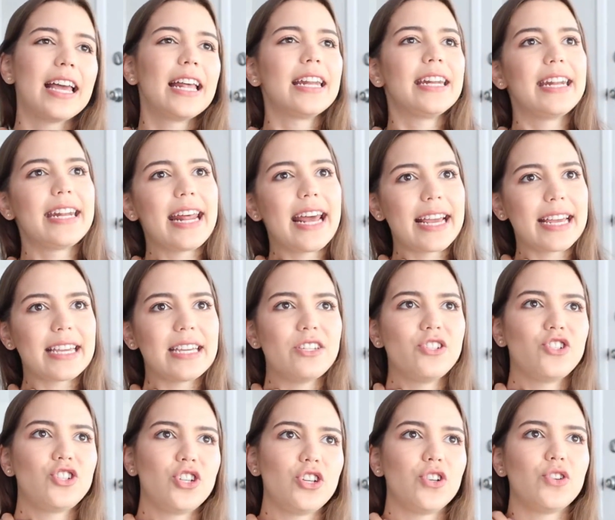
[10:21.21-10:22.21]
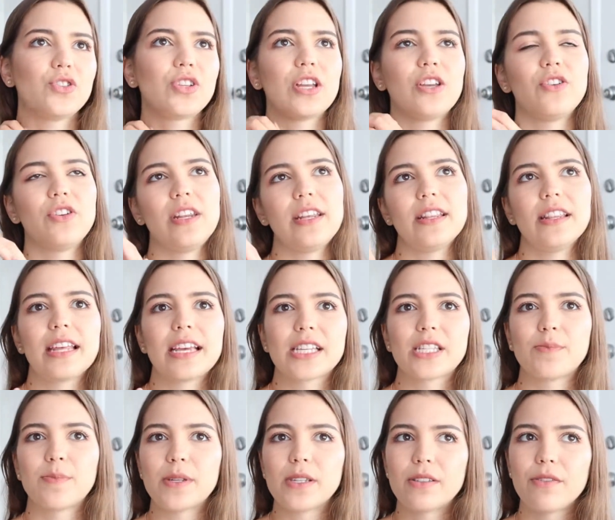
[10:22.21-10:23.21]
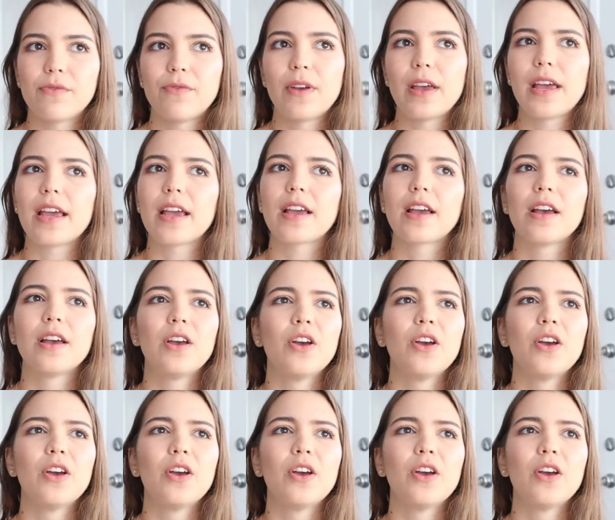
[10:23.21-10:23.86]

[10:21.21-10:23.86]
neck issues and you need like specific